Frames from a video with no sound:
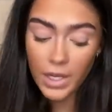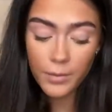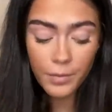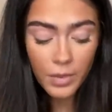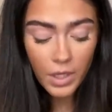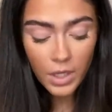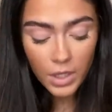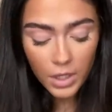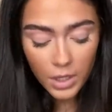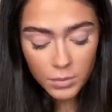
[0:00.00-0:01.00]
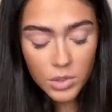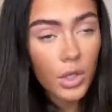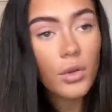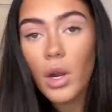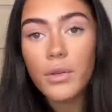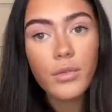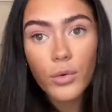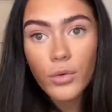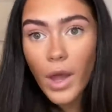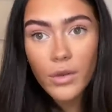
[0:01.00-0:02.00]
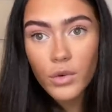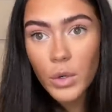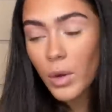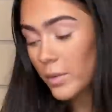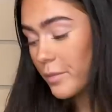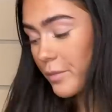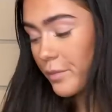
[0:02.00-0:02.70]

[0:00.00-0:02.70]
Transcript: I'm so grateful for everyone.